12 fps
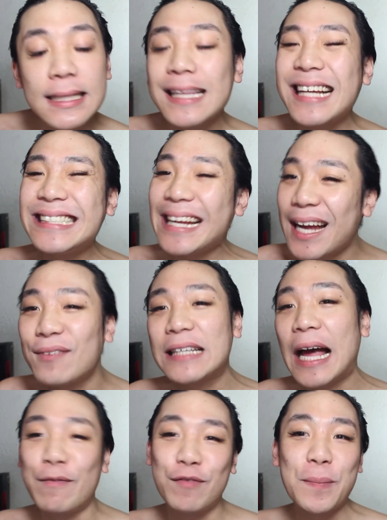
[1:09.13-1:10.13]
and that's enough
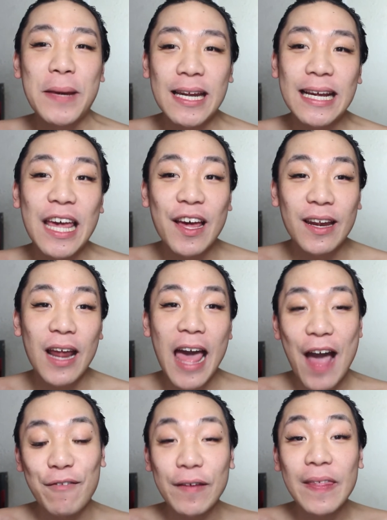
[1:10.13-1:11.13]
time for me to get
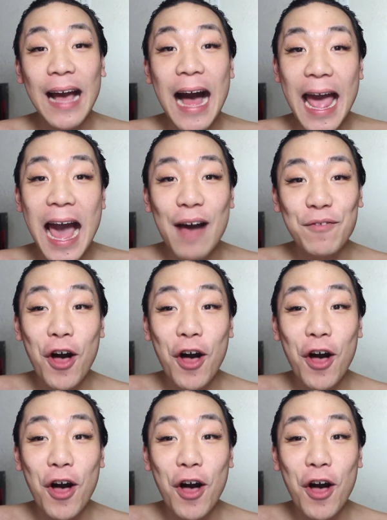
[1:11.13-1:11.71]
everything I have